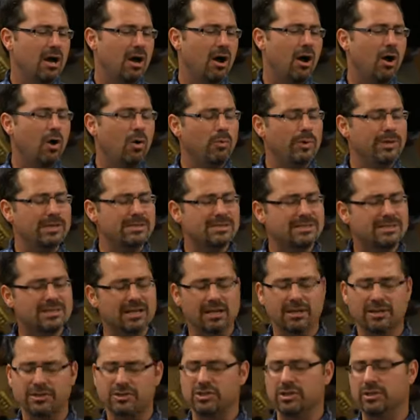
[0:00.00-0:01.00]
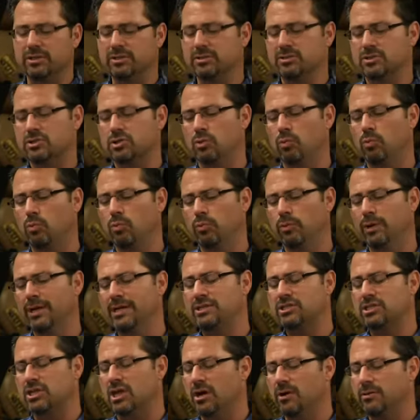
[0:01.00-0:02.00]
always diligent to
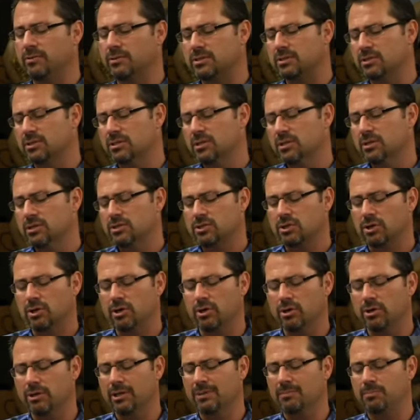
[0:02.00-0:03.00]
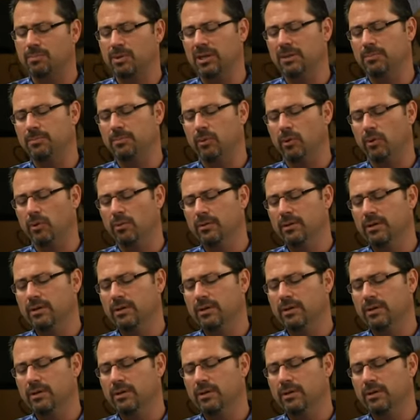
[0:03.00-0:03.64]
reach out to hurting people,